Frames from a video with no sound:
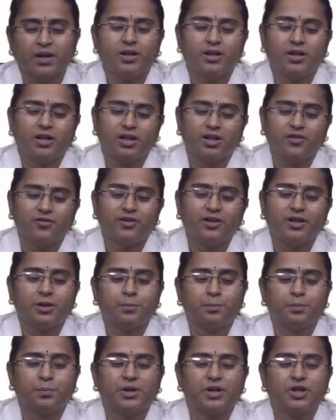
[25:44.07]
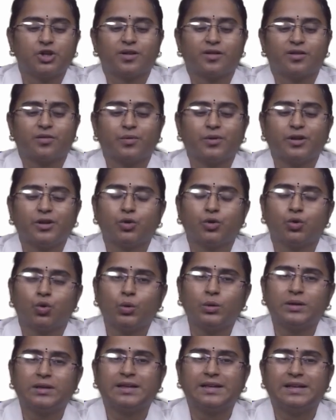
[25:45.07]
Even in patients with
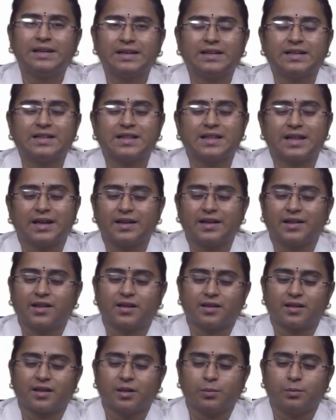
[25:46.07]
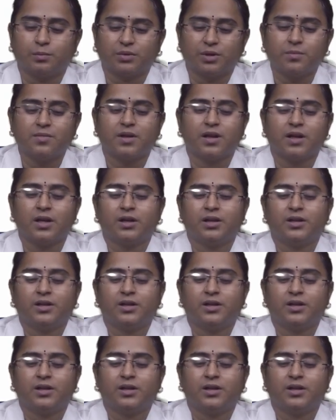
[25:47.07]
no clinical signs or symptoms,